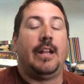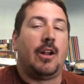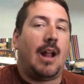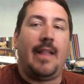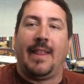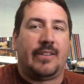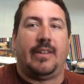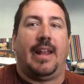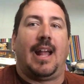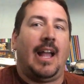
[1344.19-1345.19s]
And you're not
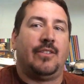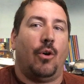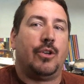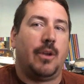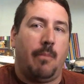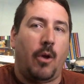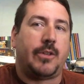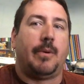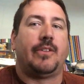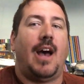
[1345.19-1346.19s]
listening. I told you
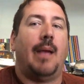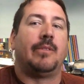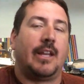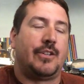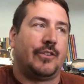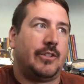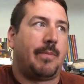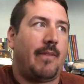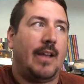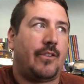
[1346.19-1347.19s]
multiple times, get your
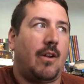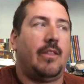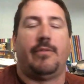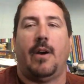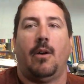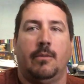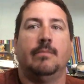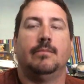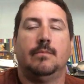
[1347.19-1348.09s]
supervisor on the phone.